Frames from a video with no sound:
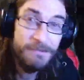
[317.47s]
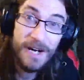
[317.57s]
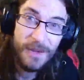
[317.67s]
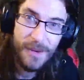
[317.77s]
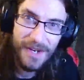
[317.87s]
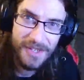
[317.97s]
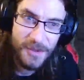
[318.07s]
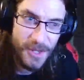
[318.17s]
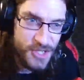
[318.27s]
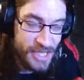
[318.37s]
a follow on
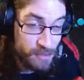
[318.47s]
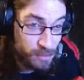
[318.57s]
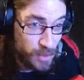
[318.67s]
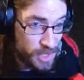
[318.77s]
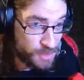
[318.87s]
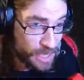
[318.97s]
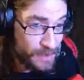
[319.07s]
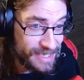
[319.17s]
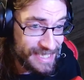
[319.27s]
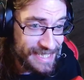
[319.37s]
Twitch. It's Ruinous Drow
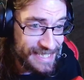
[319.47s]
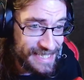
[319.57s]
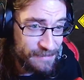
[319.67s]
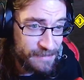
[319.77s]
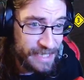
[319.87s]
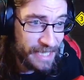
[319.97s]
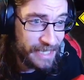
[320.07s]
TTV.